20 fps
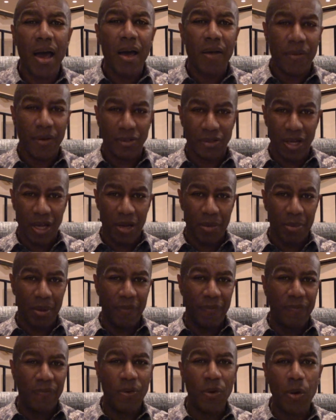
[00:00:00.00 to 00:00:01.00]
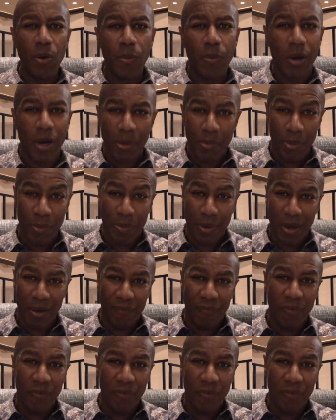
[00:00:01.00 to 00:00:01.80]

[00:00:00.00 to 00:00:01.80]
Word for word: There's going to be food. We're going to be playing